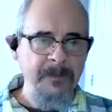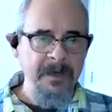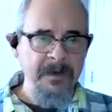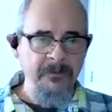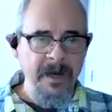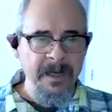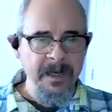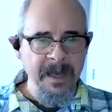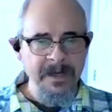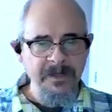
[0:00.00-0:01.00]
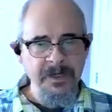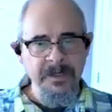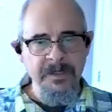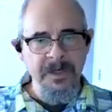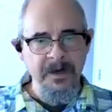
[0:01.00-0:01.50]
and
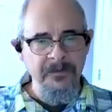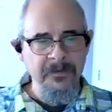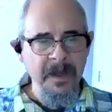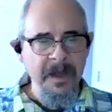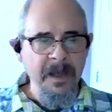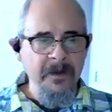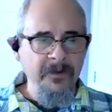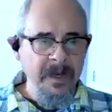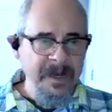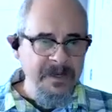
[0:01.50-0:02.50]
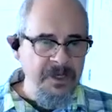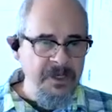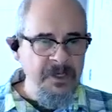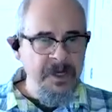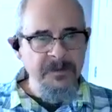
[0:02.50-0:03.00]
recollections of
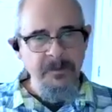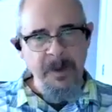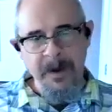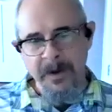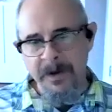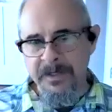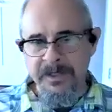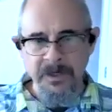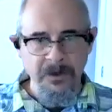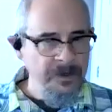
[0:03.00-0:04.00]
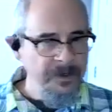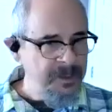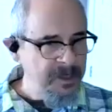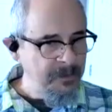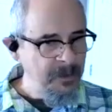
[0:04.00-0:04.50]
relationships, parents, children,
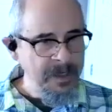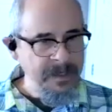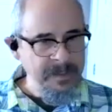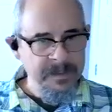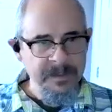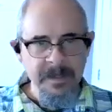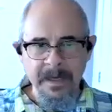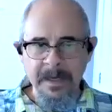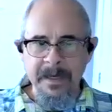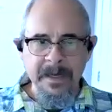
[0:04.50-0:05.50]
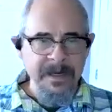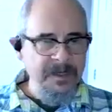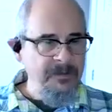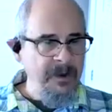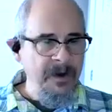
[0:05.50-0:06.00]
siblings,
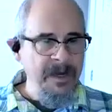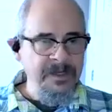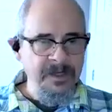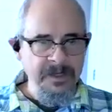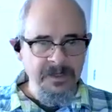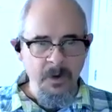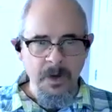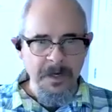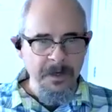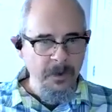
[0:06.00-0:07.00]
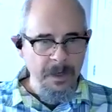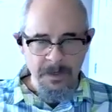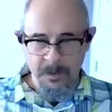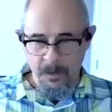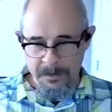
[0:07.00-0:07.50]
experiences, on and on
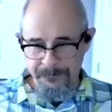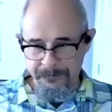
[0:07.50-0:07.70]
and on.